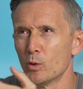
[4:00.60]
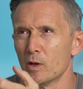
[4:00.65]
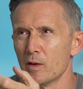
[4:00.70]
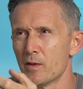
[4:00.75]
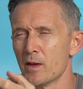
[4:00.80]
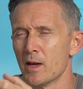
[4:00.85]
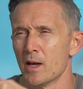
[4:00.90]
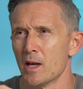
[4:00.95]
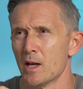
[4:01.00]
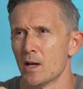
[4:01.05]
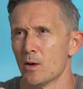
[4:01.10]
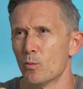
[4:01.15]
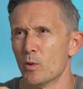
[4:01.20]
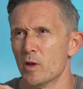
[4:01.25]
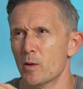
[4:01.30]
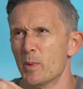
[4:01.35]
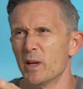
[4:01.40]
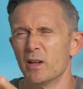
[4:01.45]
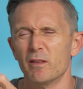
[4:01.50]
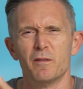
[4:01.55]
with, with
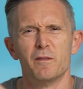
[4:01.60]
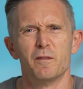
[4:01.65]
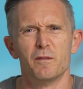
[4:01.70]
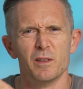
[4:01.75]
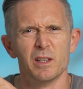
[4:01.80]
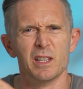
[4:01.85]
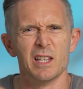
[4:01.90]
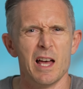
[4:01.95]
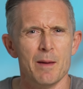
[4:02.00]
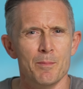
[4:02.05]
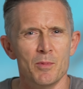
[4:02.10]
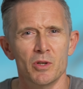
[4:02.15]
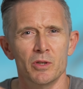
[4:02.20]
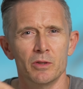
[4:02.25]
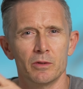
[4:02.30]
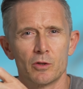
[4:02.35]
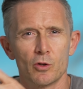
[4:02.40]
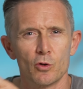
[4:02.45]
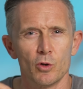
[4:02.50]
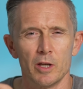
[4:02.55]
a bit of
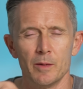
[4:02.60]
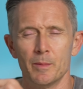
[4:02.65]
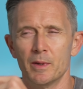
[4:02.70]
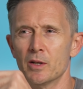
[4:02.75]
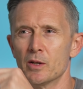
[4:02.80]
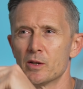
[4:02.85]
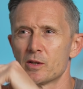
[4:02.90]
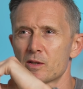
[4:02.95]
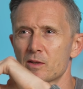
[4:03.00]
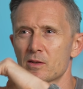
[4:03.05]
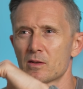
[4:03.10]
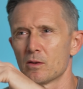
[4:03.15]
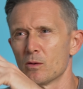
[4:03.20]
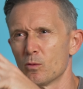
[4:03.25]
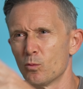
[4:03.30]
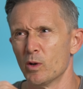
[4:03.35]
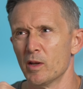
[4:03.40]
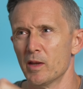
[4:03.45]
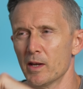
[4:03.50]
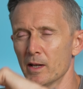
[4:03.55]
lemon creaminess with